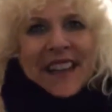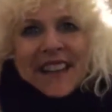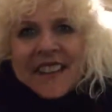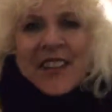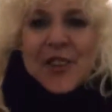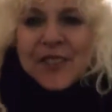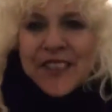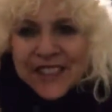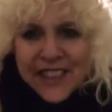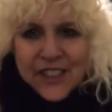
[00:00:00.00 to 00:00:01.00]
and the New
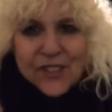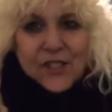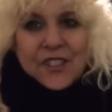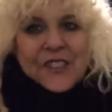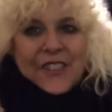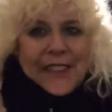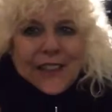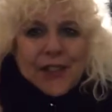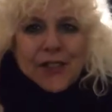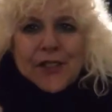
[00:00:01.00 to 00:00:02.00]
Renaissance Florence
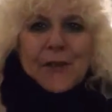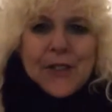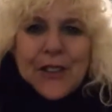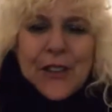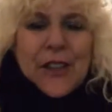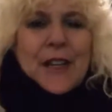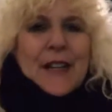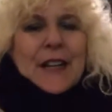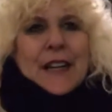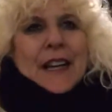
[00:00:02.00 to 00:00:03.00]
International Film School.
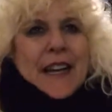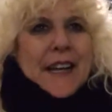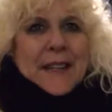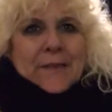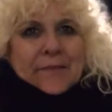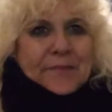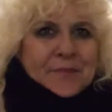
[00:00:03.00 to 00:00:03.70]
And